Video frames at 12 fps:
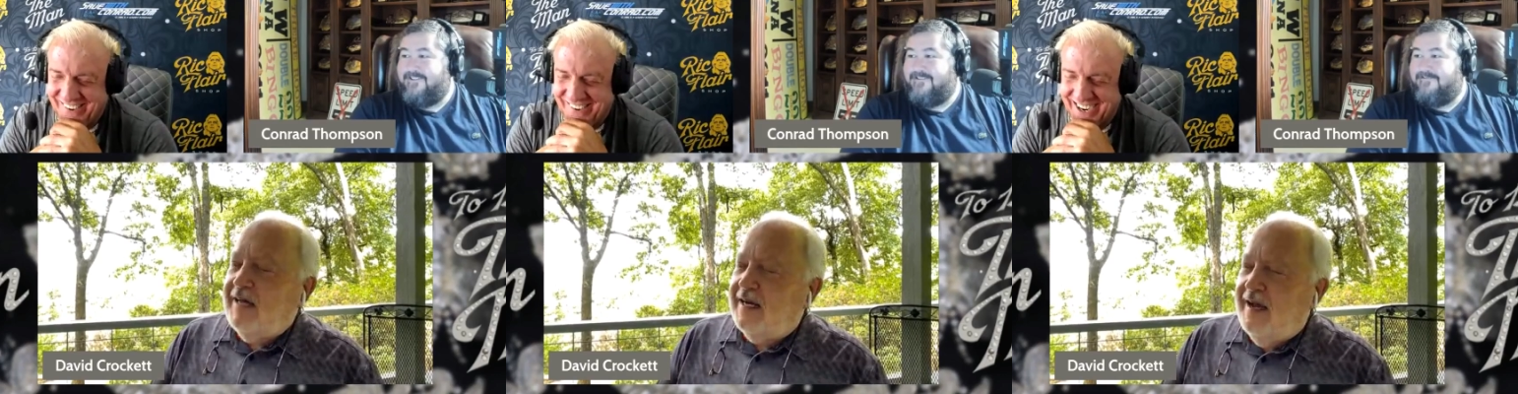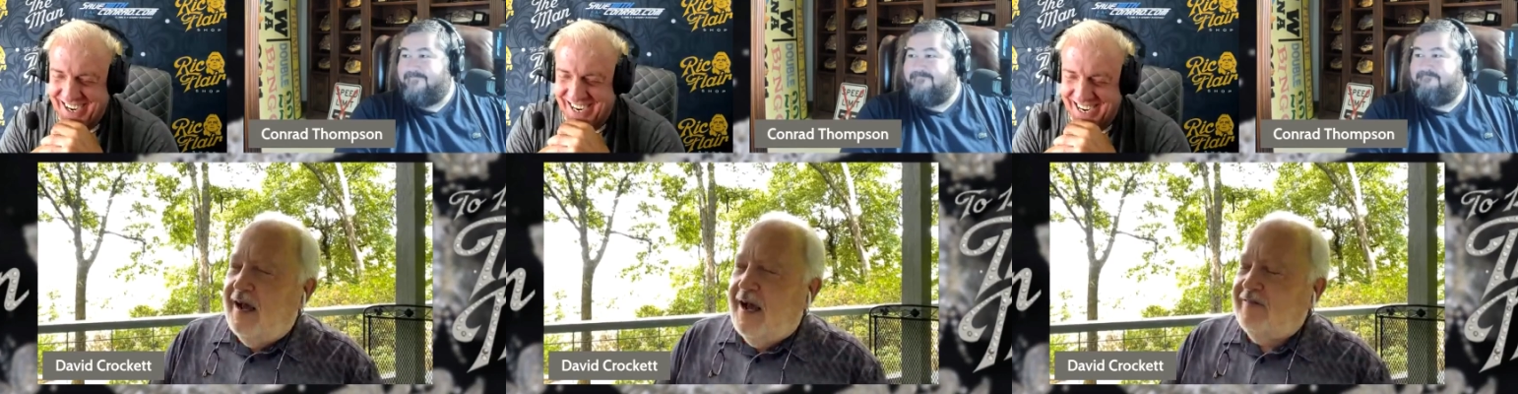
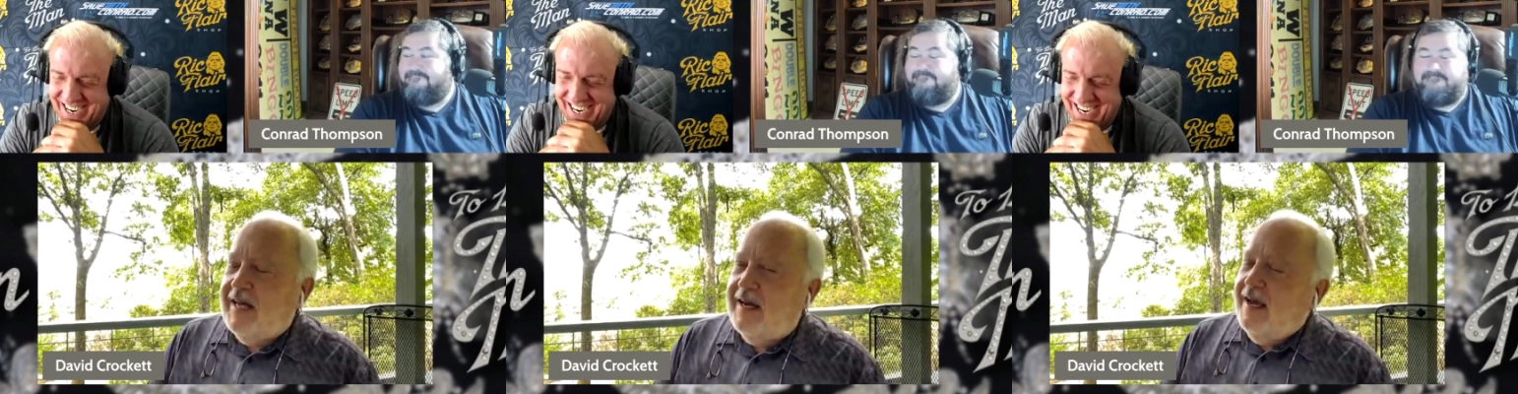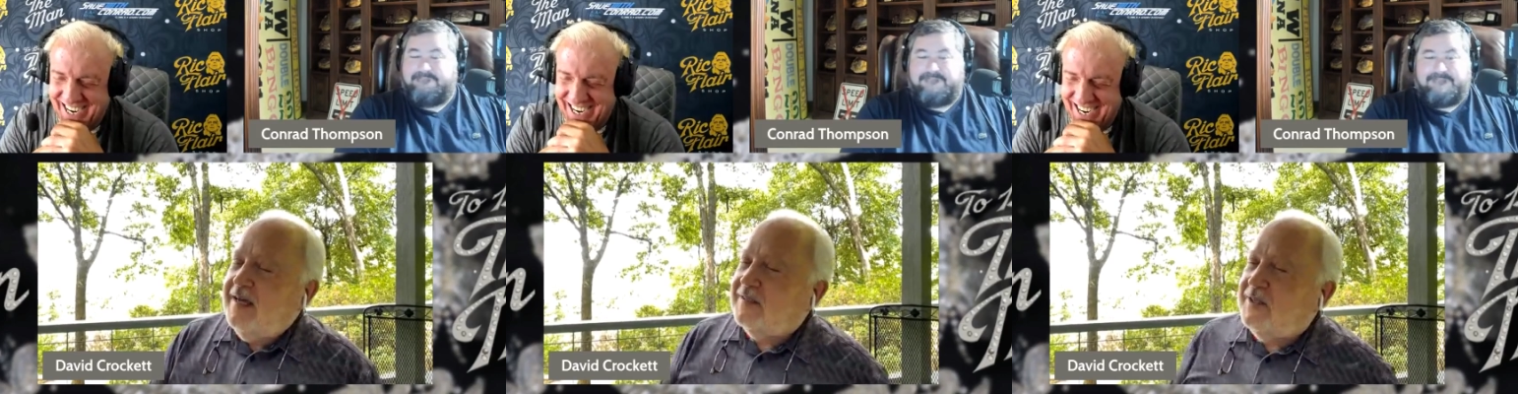Speaker 1: I've got to
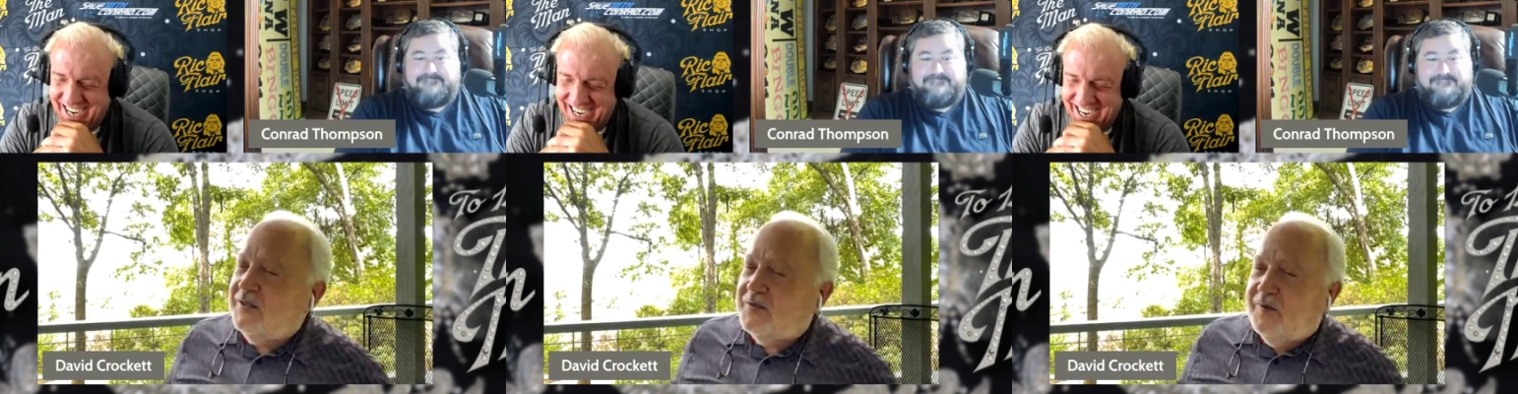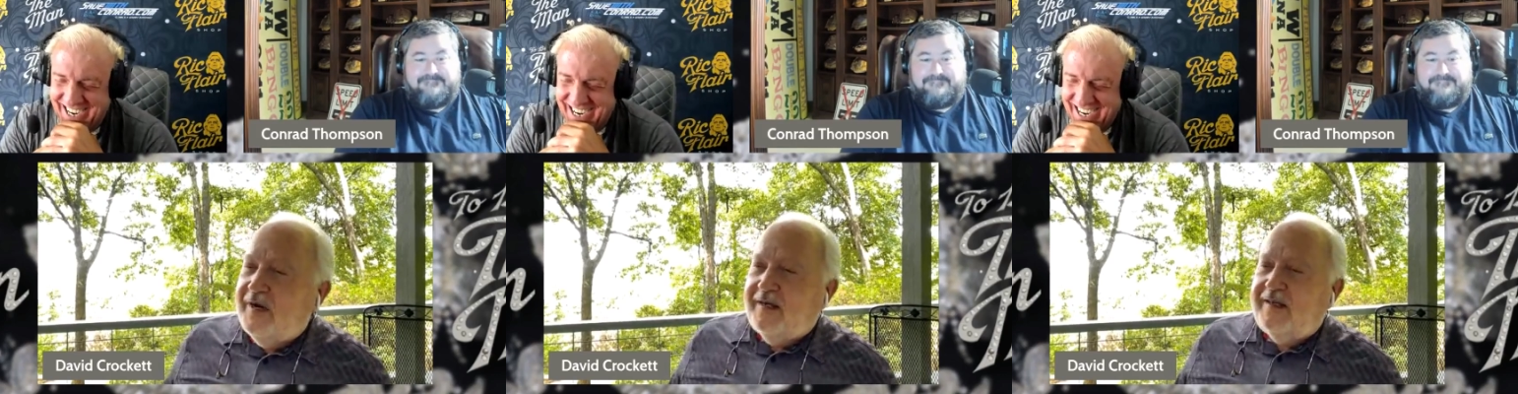I've got to
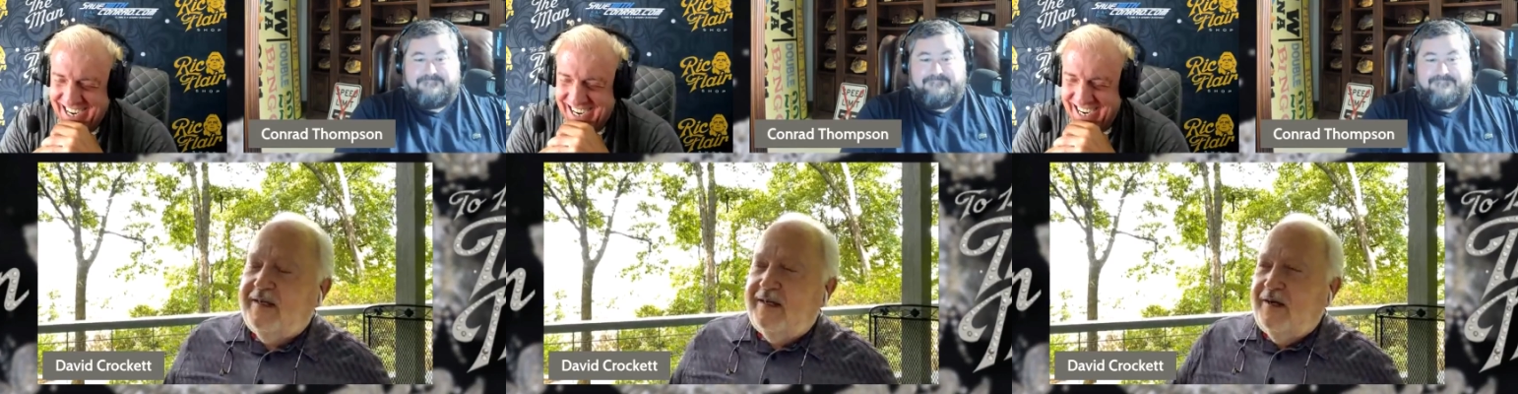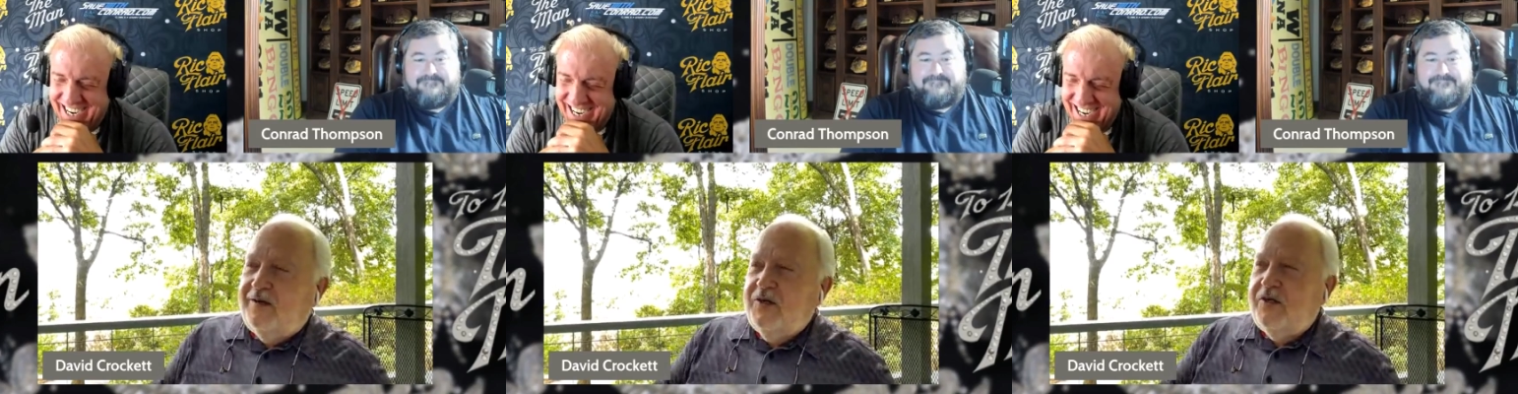ask this,
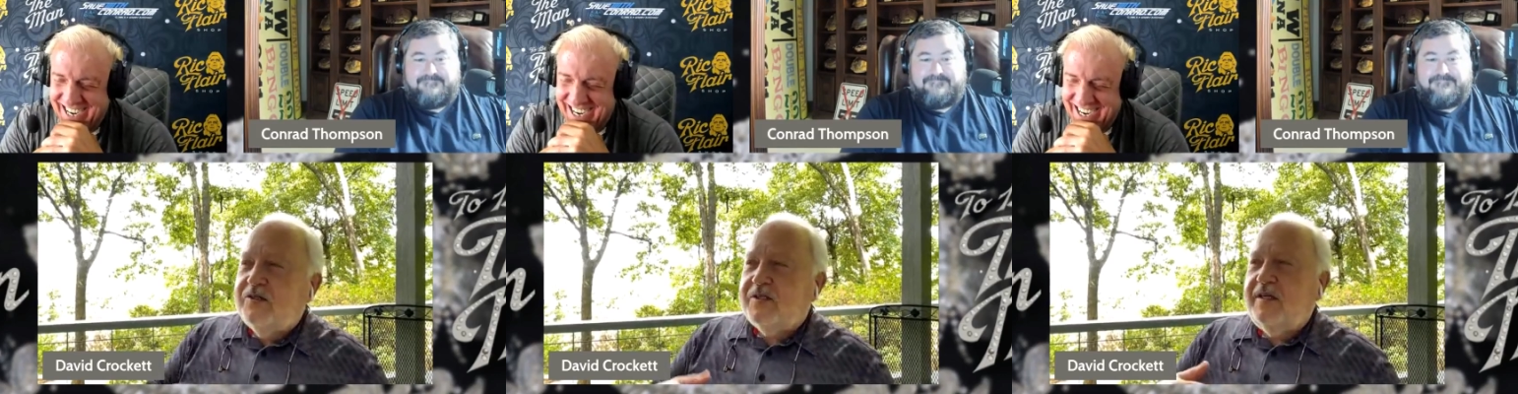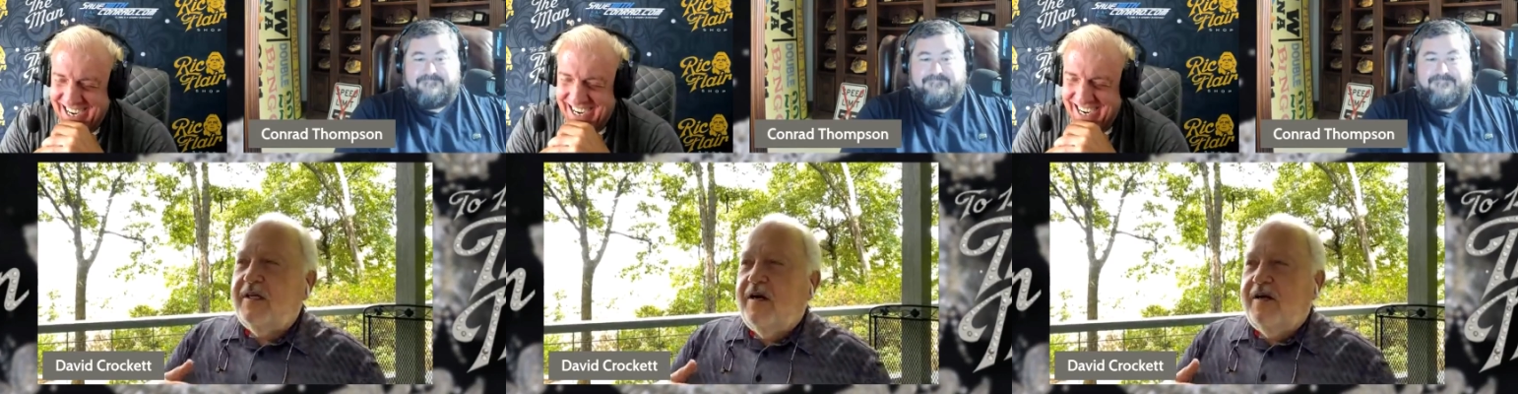Ric. You know,
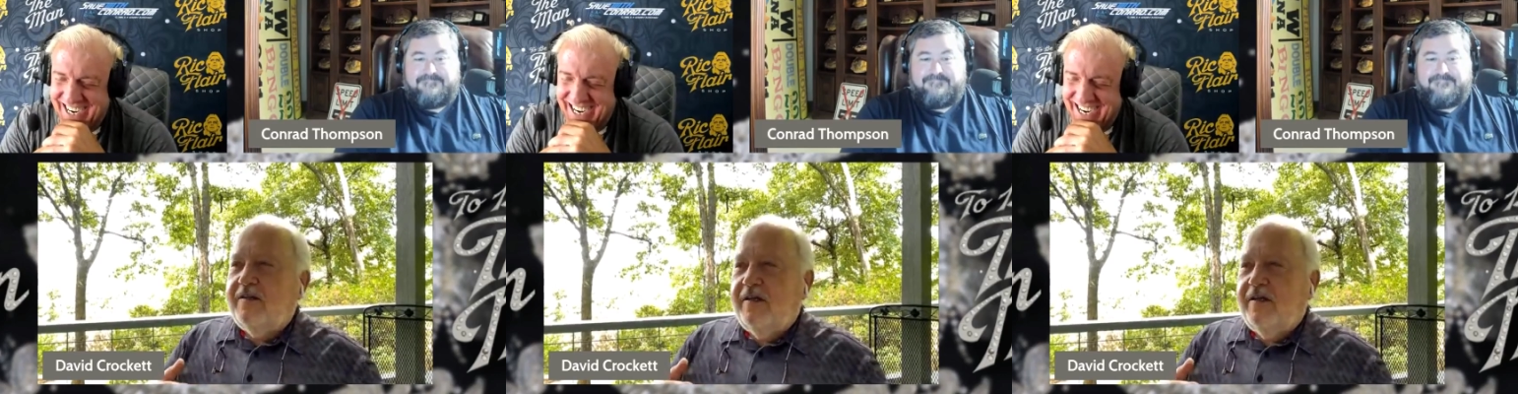usually